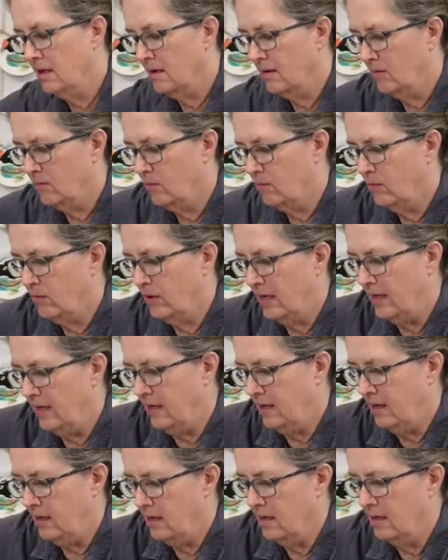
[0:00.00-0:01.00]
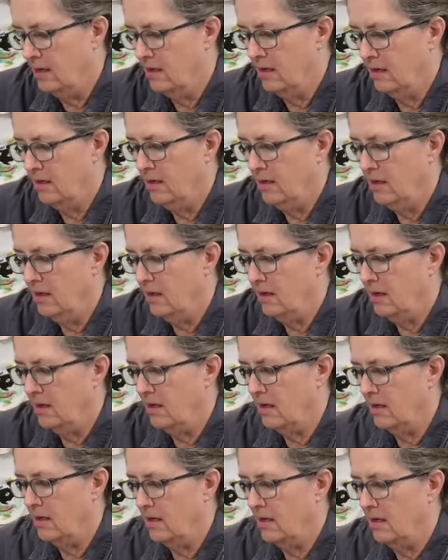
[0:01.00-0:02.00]
Ray,
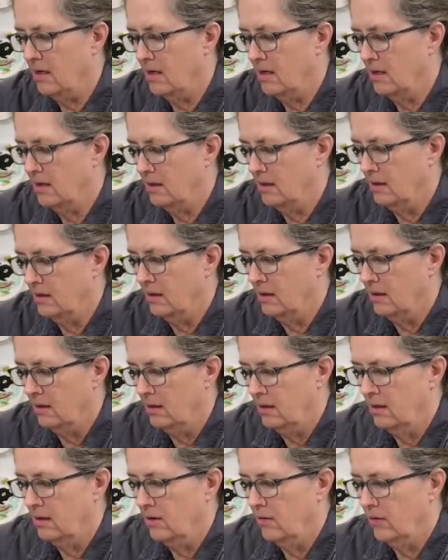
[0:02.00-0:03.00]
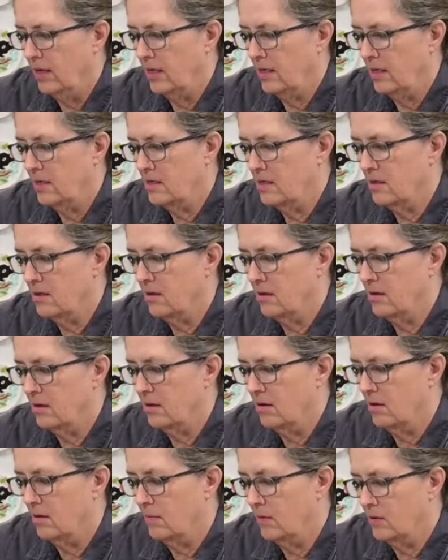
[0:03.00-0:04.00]
yay. Oh, that's
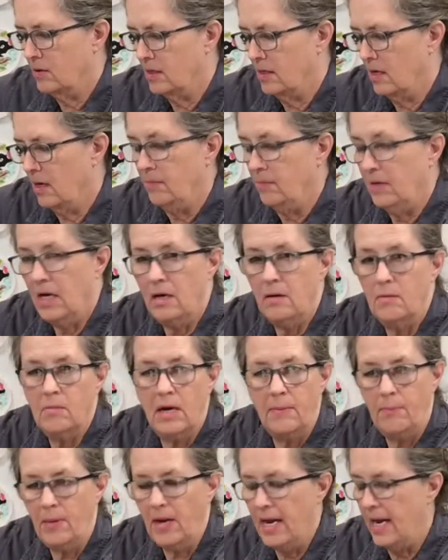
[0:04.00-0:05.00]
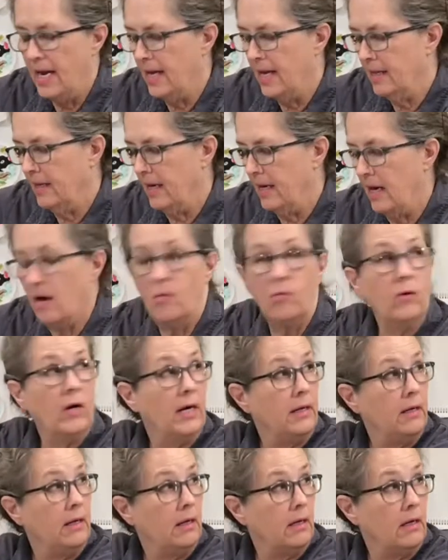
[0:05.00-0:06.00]
almost. I'm getting my palette out
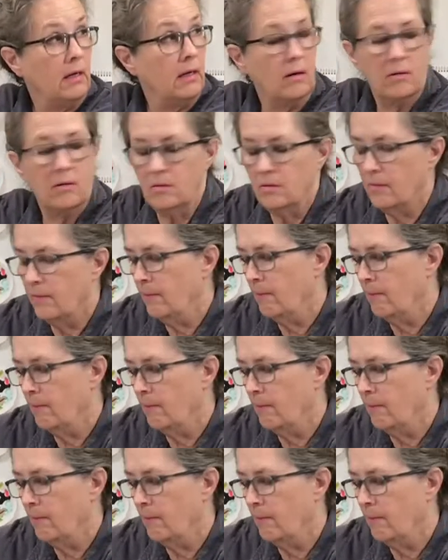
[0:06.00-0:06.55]
right now.